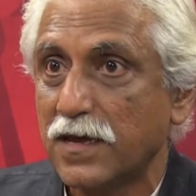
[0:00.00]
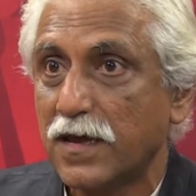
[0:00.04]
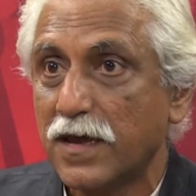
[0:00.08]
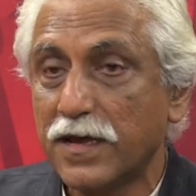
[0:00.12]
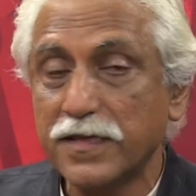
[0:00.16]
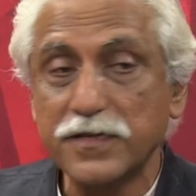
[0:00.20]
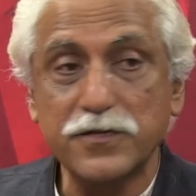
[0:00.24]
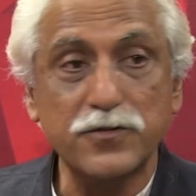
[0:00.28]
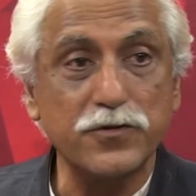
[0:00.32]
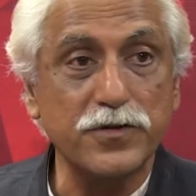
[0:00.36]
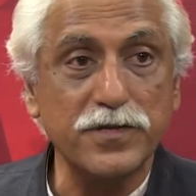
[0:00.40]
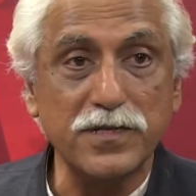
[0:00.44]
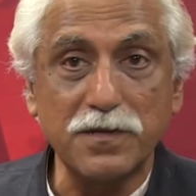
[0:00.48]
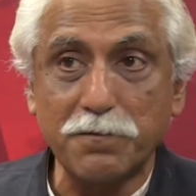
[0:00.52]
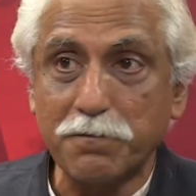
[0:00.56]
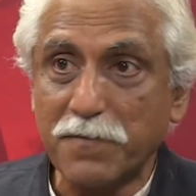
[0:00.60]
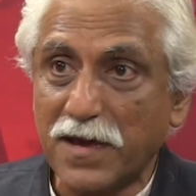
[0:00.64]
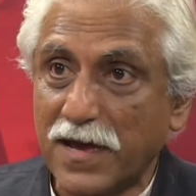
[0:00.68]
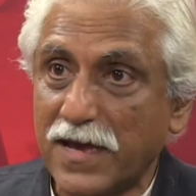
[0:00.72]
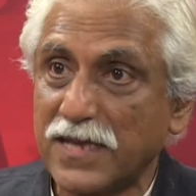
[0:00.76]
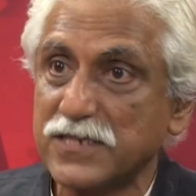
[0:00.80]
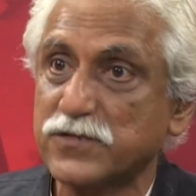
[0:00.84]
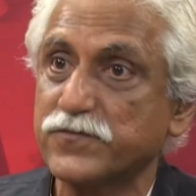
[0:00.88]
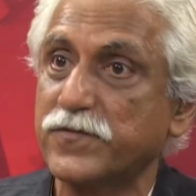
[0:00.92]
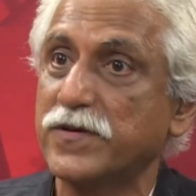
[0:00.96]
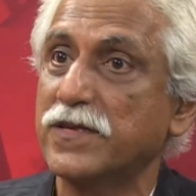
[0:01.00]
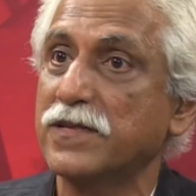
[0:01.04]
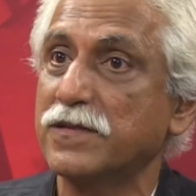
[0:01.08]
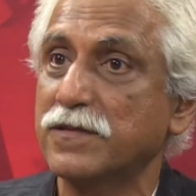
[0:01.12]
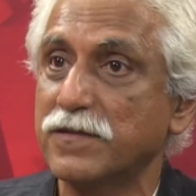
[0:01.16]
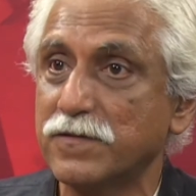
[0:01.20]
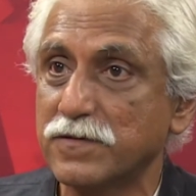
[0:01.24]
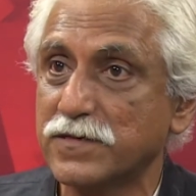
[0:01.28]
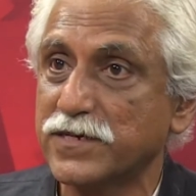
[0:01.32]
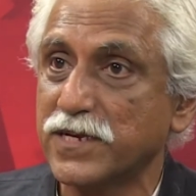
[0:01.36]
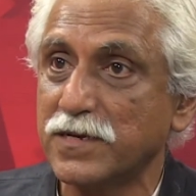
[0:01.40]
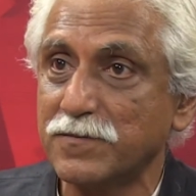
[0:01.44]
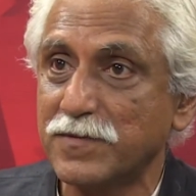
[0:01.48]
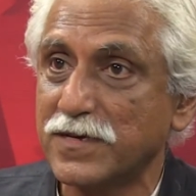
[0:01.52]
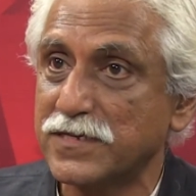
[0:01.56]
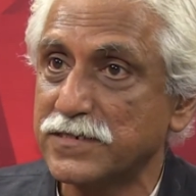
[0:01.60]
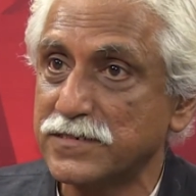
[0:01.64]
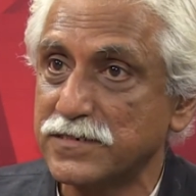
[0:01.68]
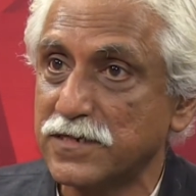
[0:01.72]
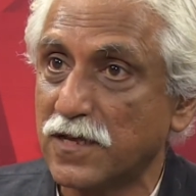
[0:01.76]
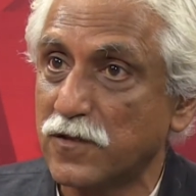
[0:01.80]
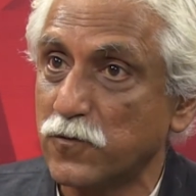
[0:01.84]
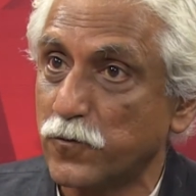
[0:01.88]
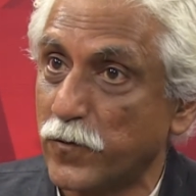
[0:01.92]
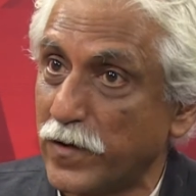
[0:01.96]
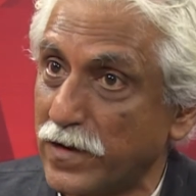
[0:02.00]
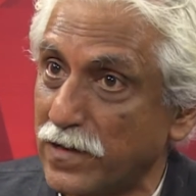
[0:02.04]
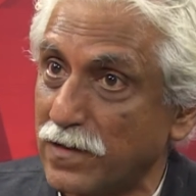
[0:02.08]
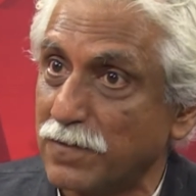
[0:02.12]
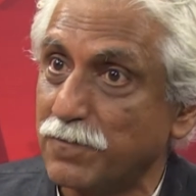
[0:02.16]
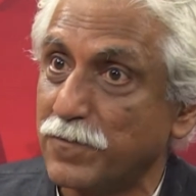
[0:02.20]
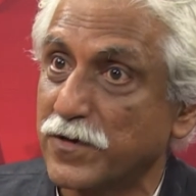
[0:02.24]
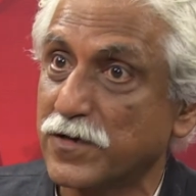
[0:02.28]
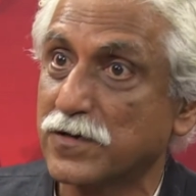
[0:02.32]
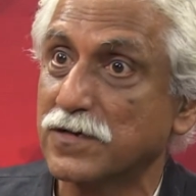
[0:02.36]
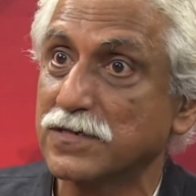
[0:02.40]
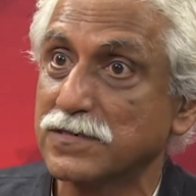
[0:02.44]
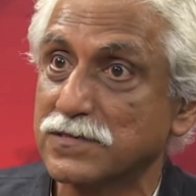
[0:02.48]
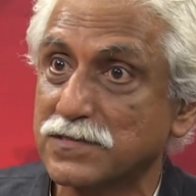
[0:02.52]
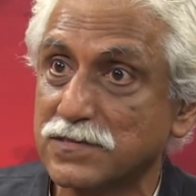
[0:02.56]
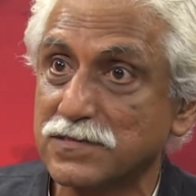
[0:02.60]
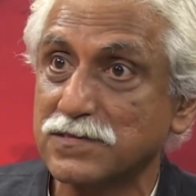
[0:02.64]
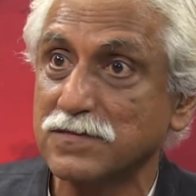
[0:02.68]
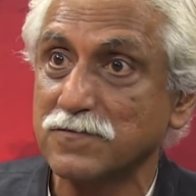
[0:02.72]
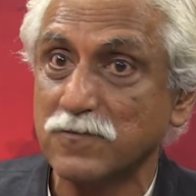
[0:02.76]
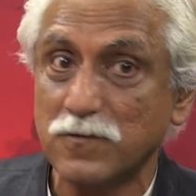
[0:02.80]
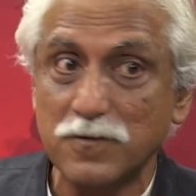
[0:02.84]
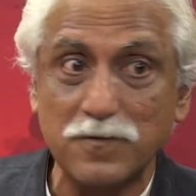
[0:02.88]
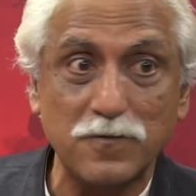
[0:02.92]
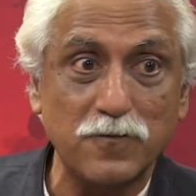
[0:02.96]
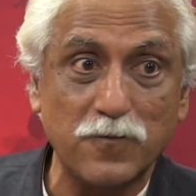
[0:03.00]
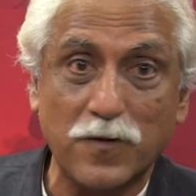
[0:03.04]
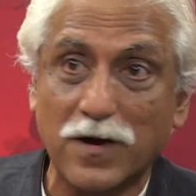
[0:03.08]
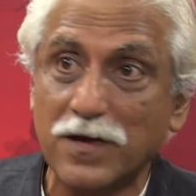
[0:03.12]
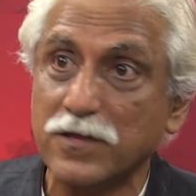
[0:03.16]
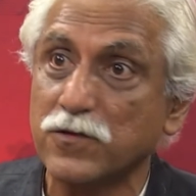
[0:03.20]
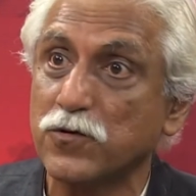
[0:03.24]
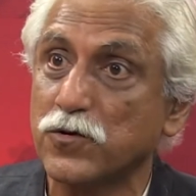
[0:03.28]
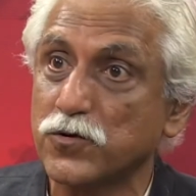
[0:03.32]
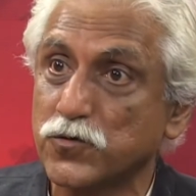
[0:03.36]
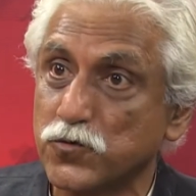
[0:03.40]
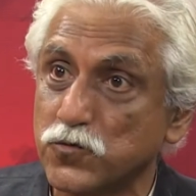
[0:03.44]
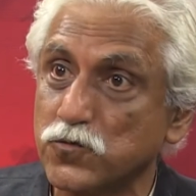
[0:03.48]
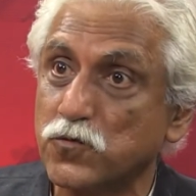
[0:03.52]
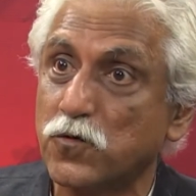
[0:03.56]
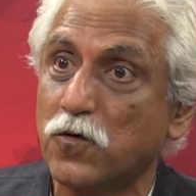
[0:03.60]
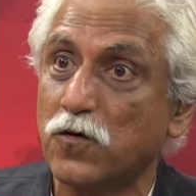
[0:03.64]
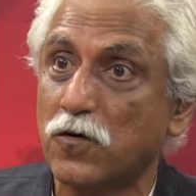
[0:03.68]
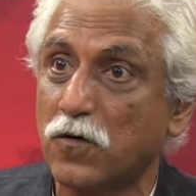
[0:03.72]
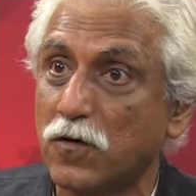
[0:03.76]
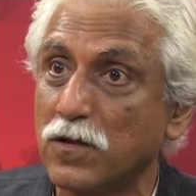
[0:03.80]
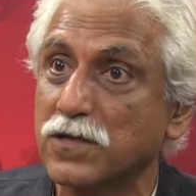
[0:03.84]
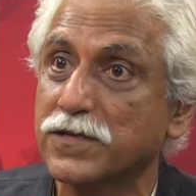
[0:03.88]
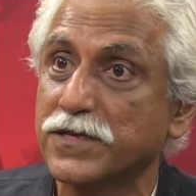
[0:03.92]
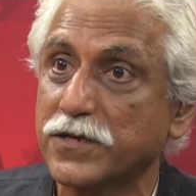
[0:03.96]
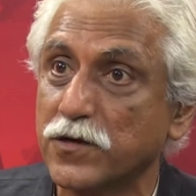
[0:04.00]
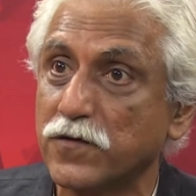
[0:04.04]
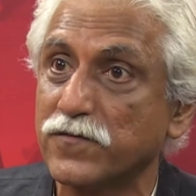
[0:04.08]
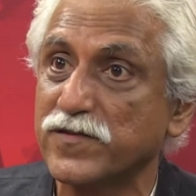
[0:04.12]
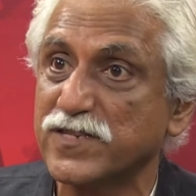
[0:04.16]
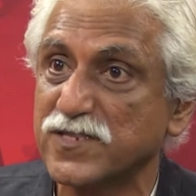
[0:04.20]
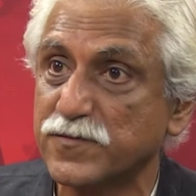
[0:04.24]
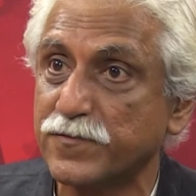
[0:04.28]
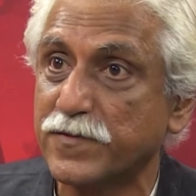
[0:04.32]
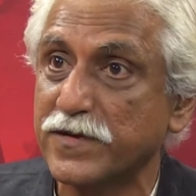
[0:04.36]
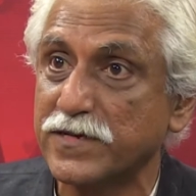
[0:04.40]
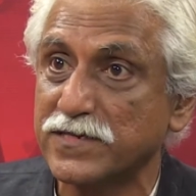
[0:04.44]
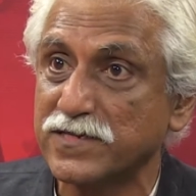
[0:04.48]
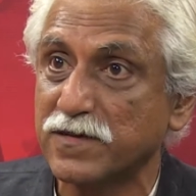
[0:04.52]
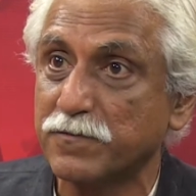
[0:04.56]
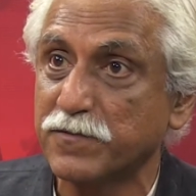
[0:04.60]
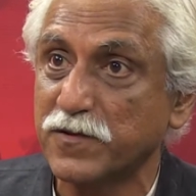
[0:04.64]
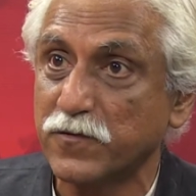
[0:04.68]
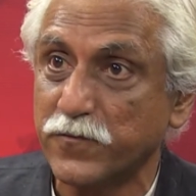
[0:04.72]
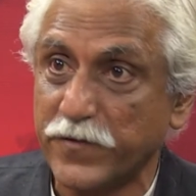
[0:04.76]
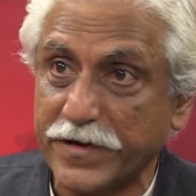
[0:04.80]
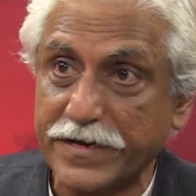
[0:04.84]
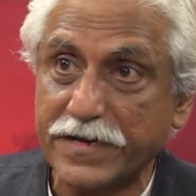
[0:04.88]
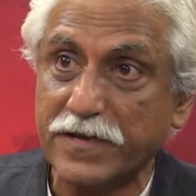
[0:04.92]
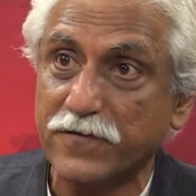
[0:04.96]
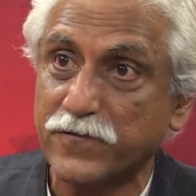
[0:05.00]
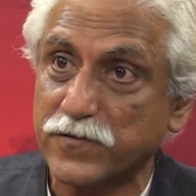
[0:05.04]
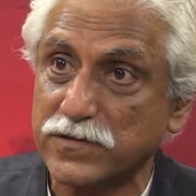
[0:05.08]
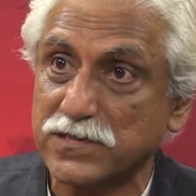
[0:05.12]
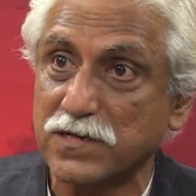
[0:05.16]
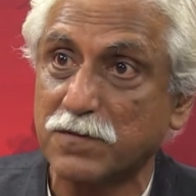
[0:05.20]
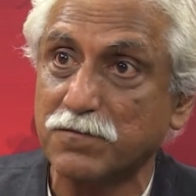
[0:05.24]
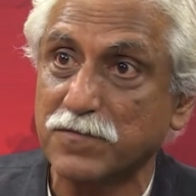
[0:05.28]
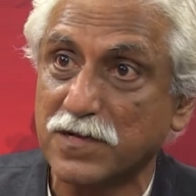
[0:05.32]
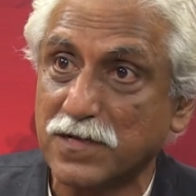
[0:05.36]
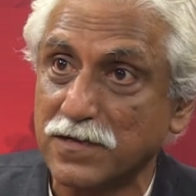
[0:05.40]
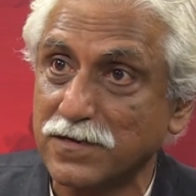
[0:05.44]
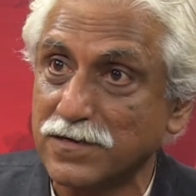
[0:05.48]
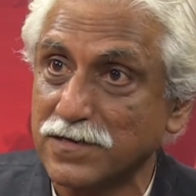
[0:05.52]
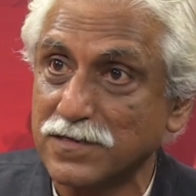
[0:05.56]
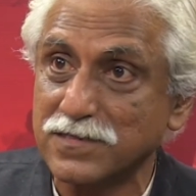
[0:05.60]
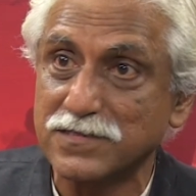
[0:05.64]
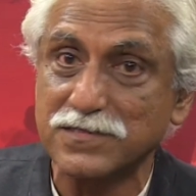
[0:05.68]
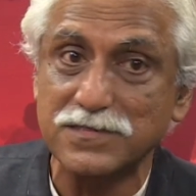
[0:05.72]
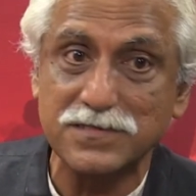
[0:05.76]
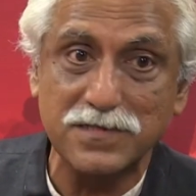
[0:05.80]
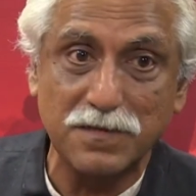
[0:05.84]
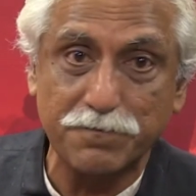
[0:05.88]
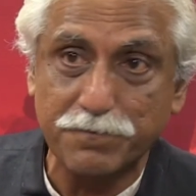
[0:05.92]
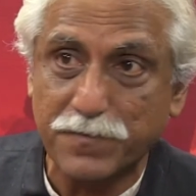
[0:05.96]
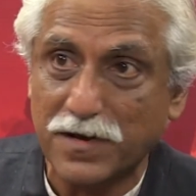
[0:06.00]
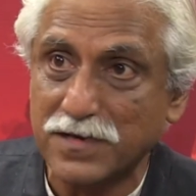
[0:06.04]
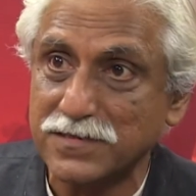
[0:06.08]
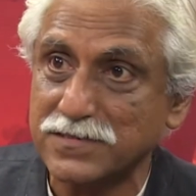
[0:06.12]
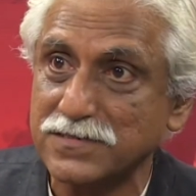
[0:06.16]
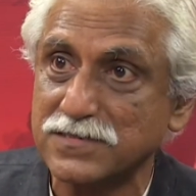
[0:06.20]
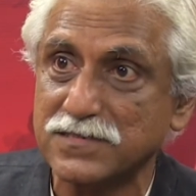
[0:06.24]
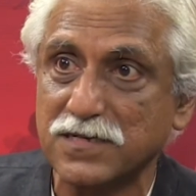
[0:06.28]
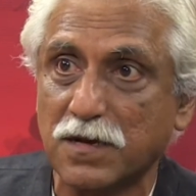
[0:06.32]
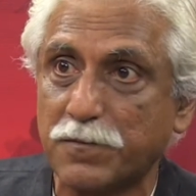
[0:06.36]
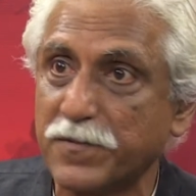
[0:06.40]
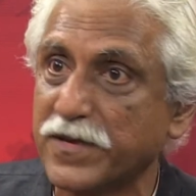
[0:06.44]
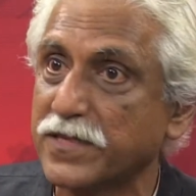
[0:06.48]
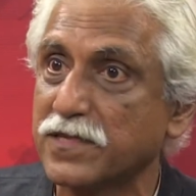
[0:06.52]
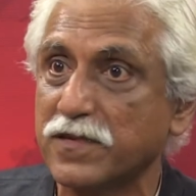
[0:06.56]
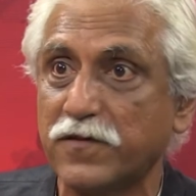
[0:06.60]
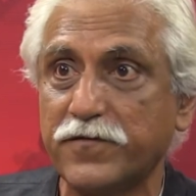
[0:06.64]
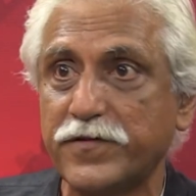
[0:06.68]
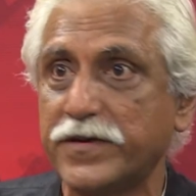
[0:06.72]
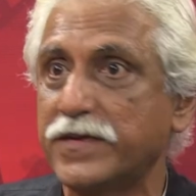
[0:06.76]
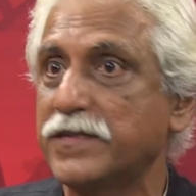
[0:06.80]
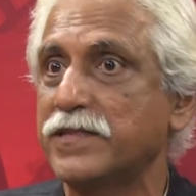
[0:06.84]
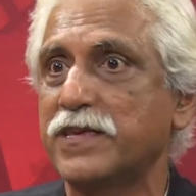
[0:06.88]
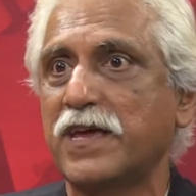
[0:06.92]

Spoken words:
and in a match where the team hasn't done well because one or two or all three of these players have been waiting for some clearances and passes coming their way.